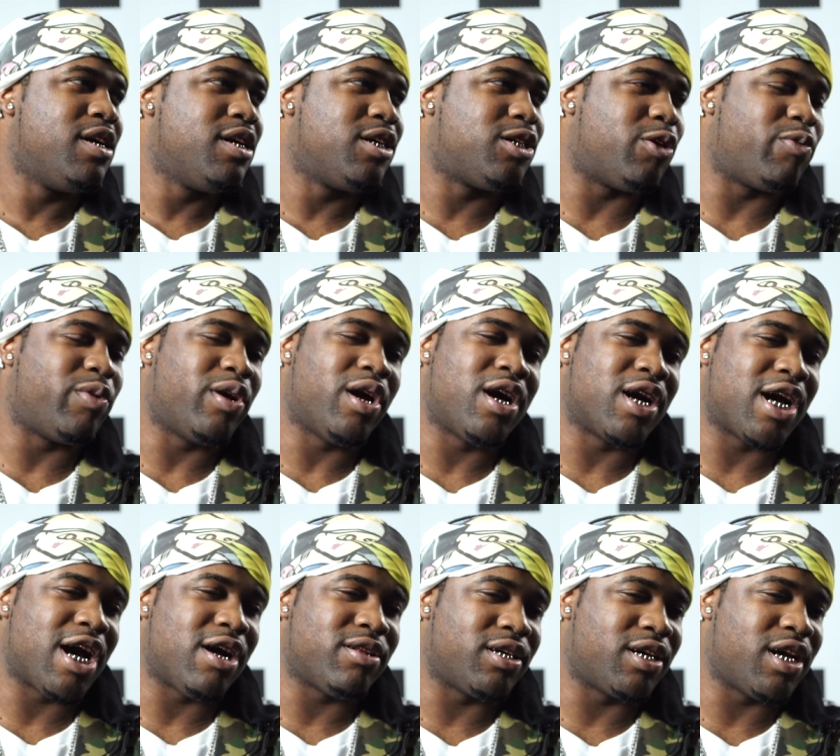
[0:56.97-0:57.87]
So we
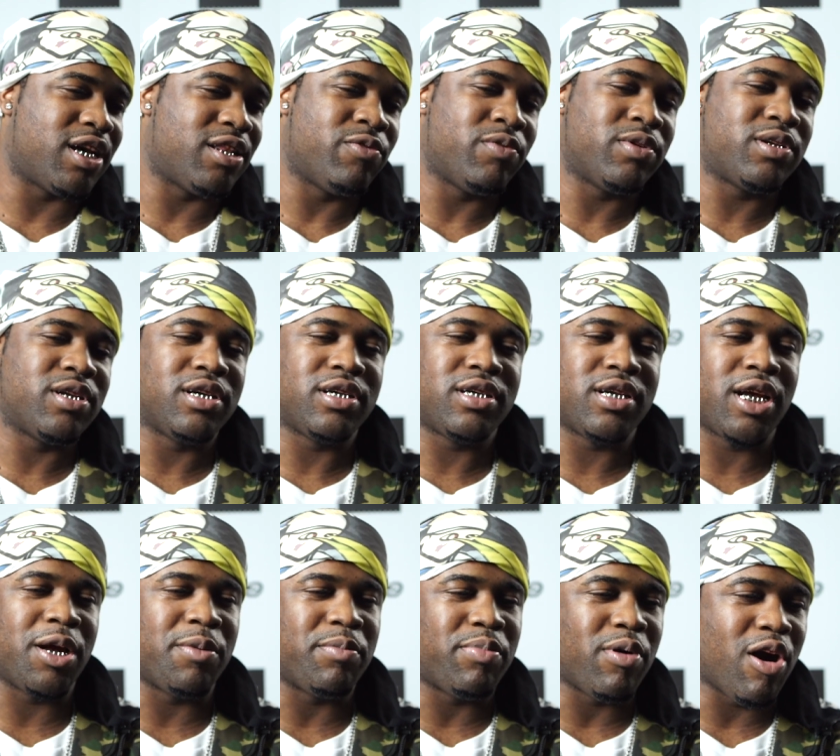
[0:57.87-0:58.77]
hung out together, went to the
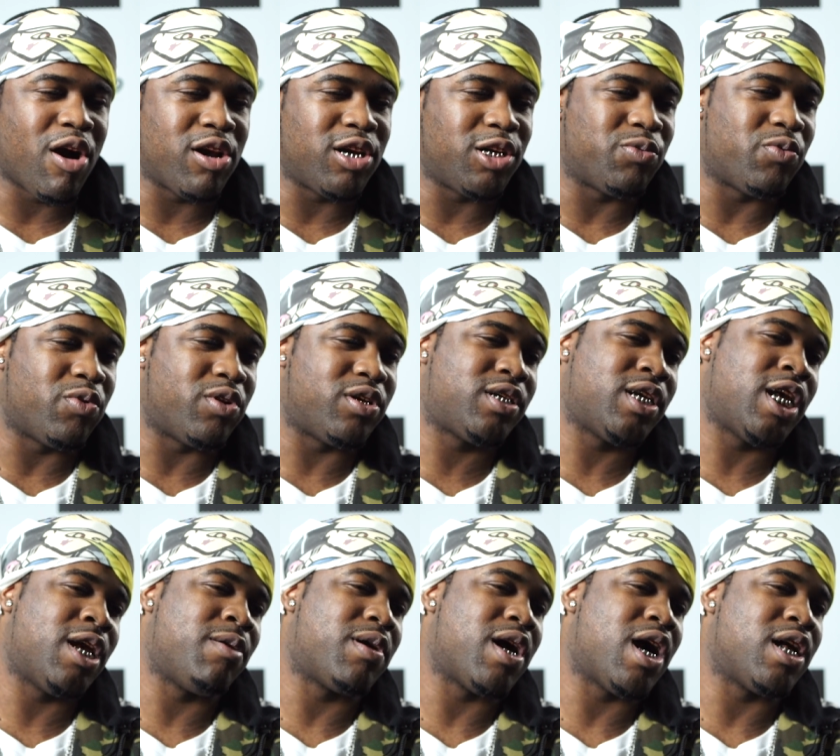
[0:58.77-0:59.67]
same parties, wore the
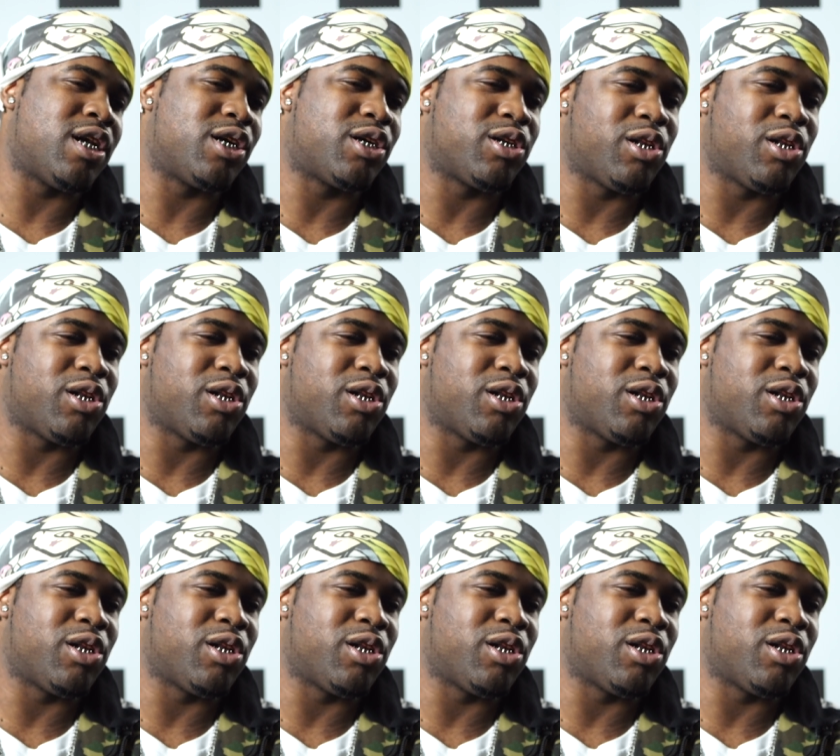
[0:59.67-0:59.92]
same kind of